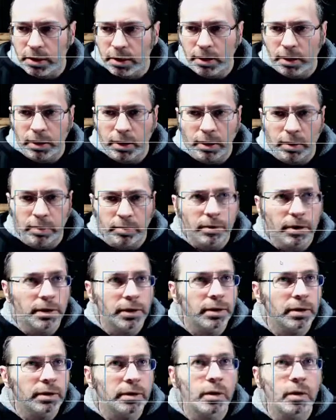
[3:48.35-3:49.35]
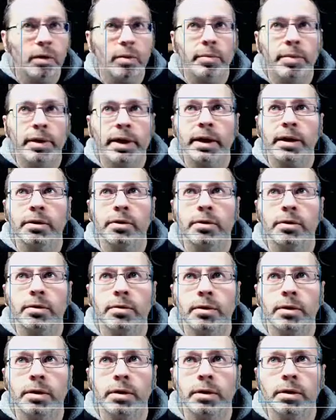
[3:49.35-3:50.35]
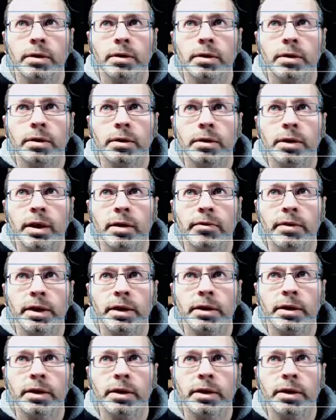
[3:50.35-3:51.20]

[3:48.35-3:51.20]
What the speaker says: And then going back to the CloudValley.